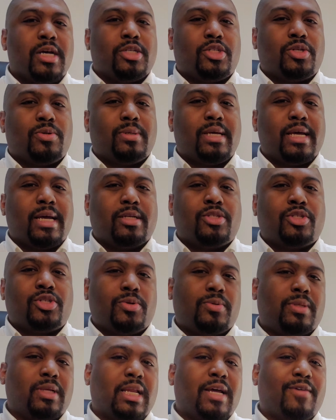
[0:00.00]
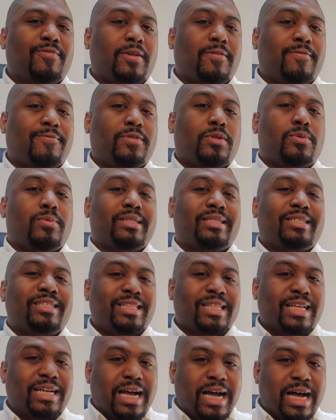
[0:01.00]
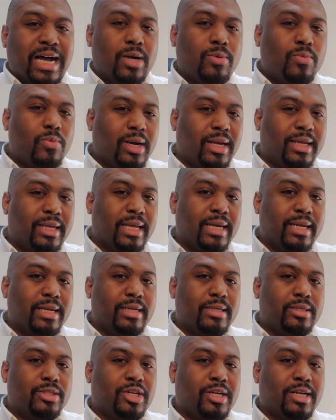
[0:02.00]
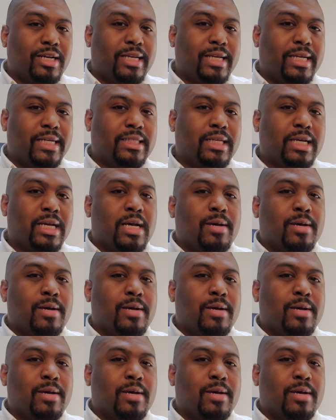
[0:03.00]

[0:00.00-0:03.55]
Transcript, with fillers: to get to the level of fluency that I want to get in in Chinese,